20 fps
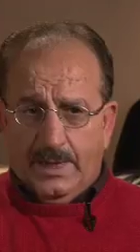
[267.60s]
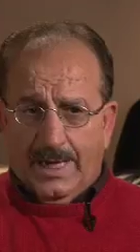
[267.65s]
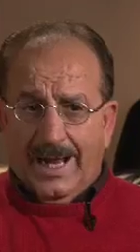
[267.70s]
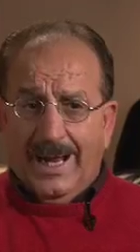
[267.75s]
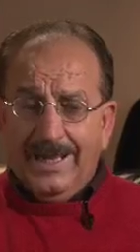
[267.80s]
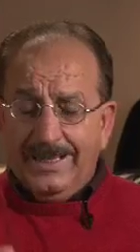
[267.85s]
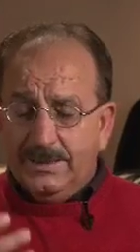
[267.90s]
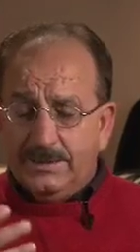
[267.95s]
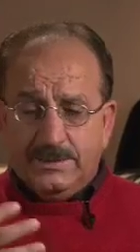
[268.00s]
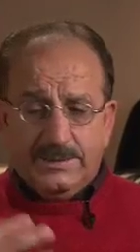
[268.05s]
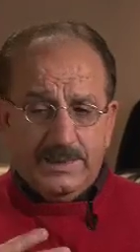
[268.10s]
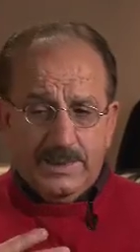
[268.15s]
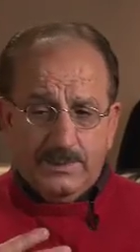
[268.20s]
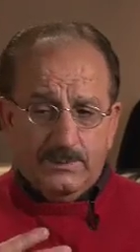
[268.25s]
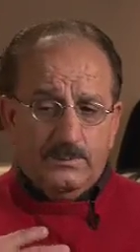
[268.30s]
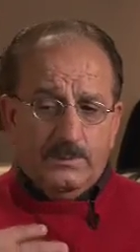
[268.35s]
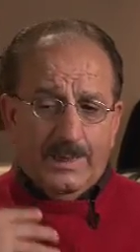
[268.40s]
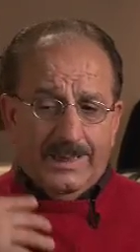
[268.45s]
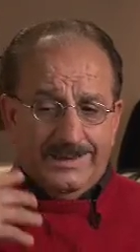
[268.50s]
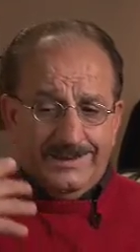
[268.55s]
I see
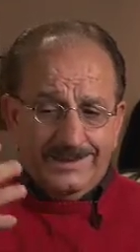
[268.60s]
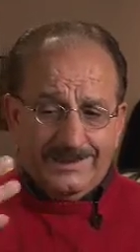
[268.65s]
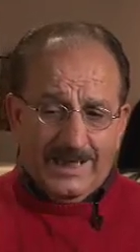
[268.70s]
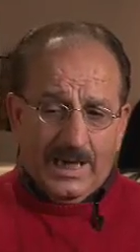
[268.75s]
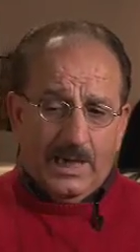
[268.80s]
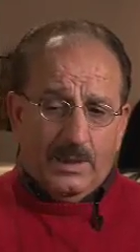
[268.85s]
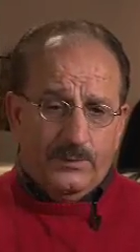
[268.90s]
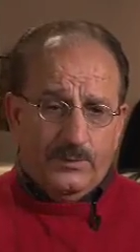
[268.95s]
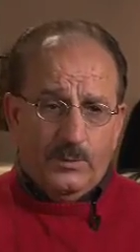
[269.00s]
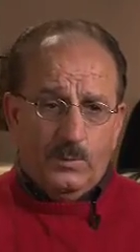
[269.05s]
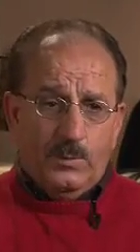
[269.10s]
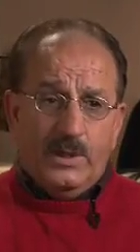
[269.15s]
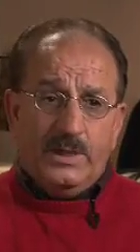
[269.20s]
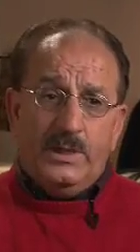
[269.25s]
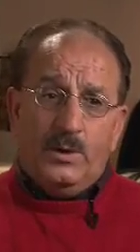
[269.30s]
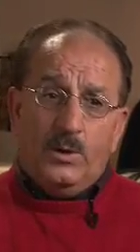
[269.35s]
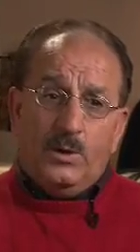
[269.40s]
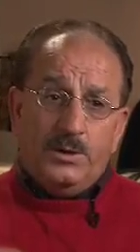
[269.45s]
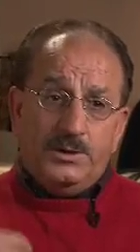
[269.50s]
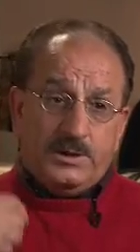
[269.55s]
myself what
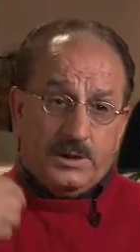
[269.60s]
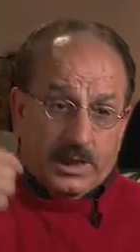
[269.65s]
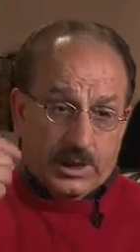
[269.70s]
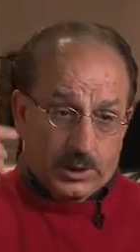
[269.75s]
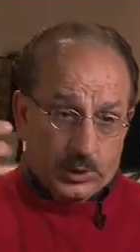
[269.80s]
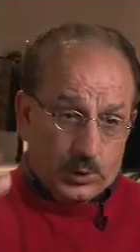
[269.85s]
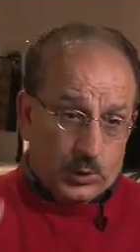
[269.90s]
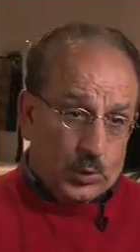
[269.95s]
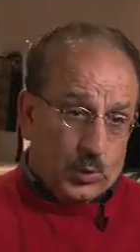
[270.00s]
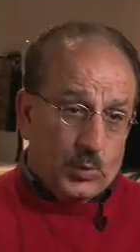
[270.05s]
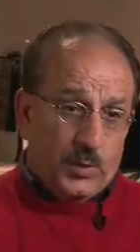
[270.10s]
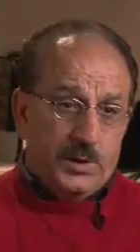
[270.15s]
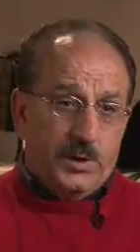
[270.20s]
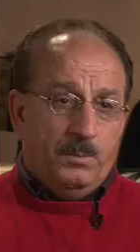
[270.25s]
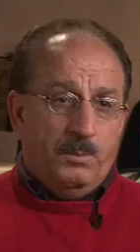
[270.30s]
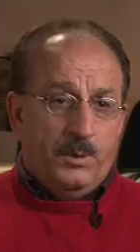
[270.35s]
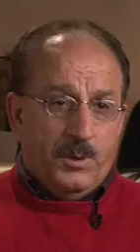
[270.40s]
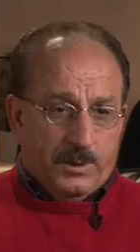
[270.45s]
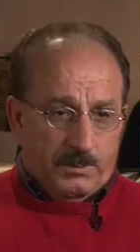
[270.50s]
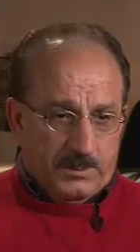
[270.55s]
a horse can do when you
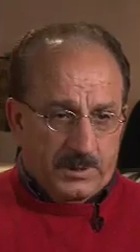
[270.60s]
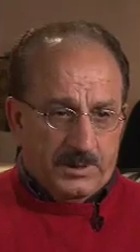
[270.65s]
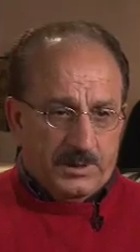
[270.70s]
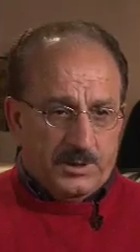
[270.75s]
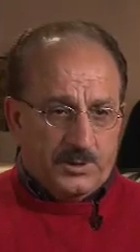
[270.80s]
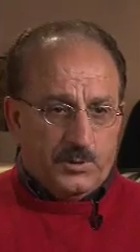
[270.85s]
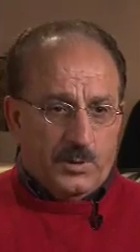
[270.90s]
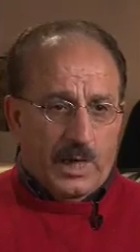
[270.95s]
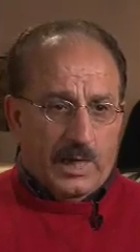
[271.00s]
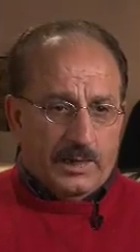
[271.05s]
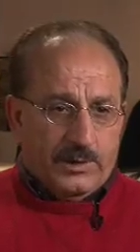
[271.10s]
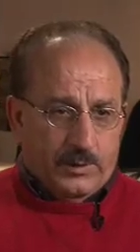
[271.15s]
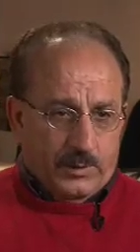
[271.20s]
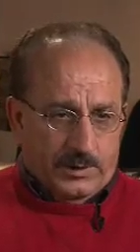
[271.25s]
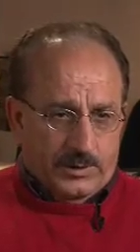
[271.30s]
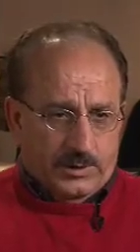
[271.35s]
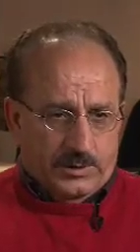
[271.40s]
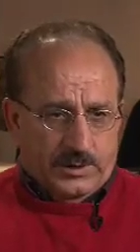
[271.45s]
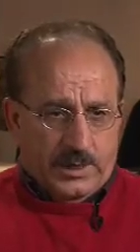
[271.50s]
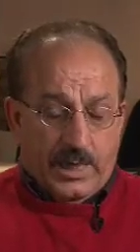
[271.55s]
put him in the track. You
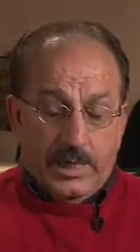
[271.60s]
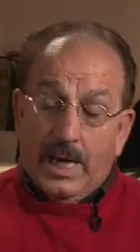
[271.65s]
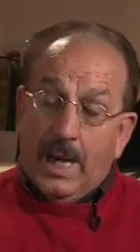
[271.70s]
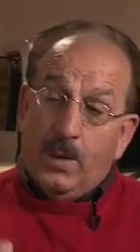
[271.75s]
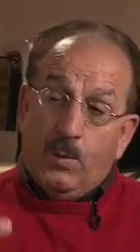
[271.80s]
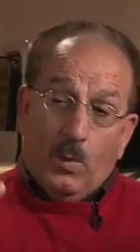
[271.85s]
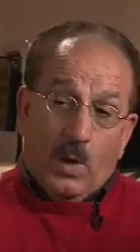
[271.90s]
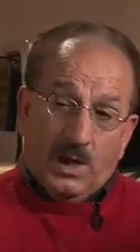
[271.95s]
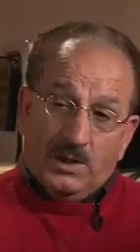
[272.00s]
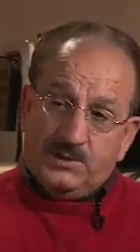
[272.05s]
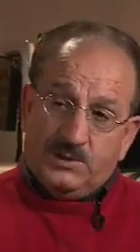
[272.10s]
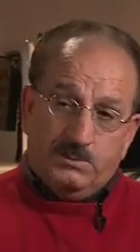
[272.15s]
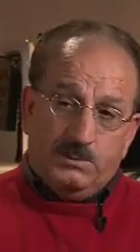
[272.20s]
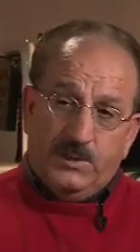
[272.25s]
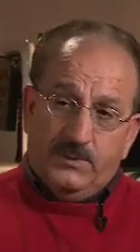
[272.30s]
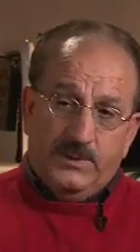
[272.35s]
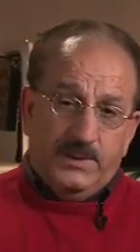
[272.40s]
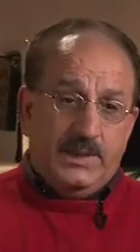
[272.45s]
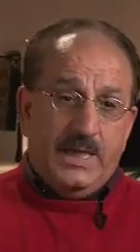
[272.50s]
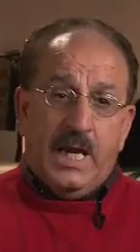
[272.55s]
understand? I watch him
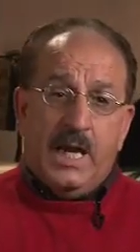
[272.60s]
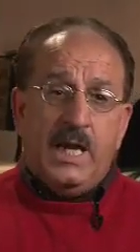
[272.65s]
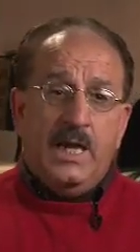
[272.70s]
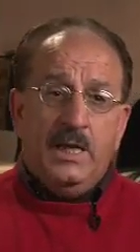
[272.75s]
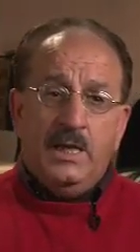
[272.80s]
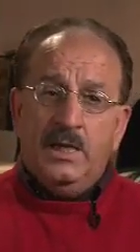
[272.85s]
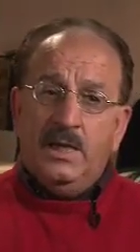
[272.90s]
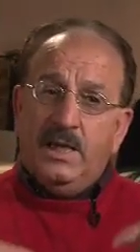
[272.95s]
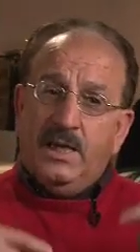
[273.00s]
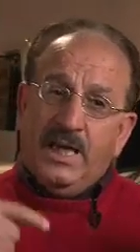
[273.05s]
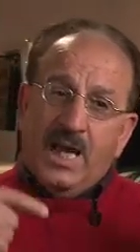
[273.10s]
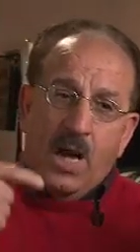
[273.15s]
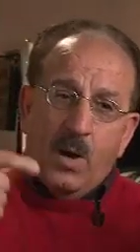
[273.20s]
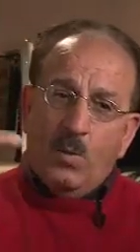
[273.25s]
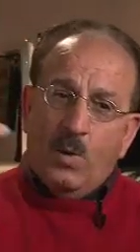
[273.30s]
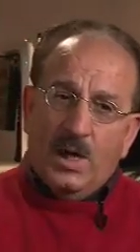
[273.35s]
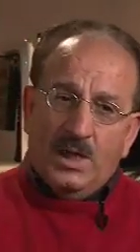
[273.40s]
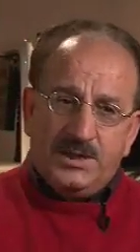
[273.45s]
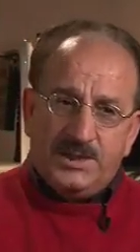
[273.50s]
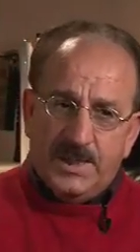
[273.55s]
every day, and I
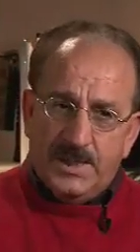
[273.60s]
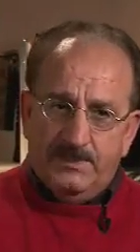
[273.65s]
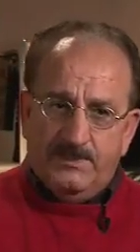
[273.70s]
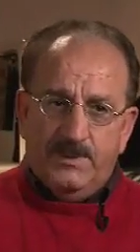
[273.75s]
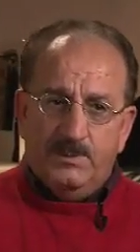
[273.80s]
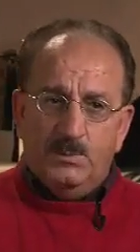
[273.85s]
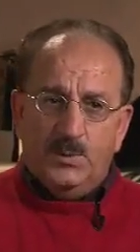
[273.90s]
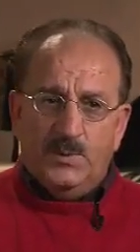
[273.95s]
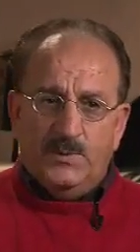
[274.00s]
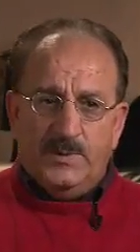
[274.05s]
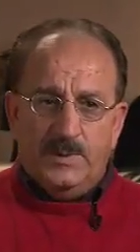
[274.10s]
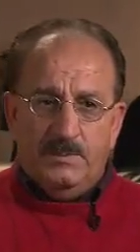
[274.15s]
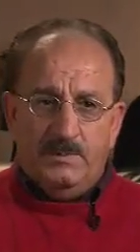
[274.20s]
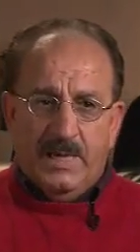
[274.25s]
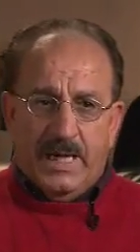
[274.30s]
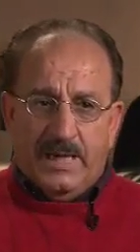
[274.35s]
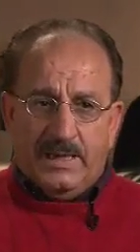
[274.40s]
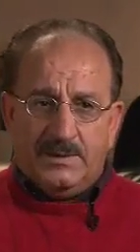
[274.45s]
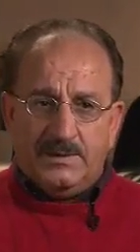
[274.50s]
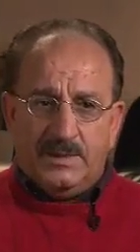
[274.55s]
watch every move he
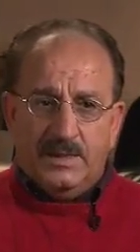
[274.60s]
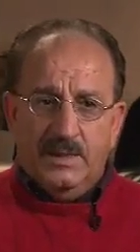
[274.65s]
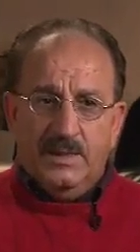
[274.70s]
makes.